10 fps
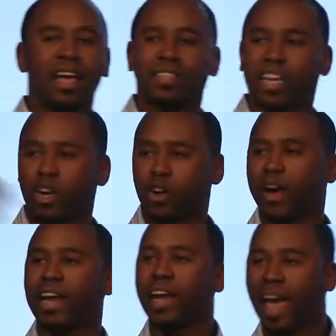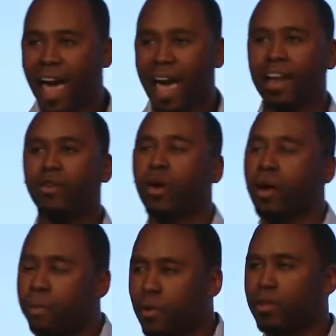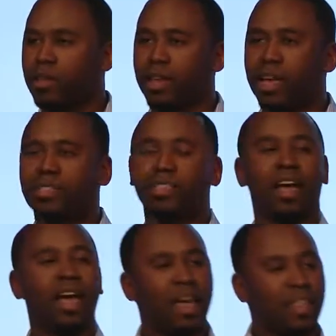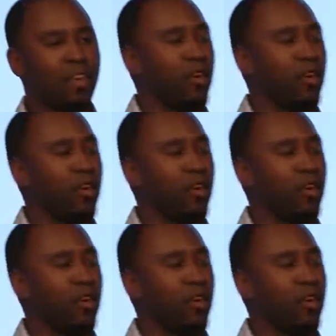it's like you're creating an ad, you upload the list, and then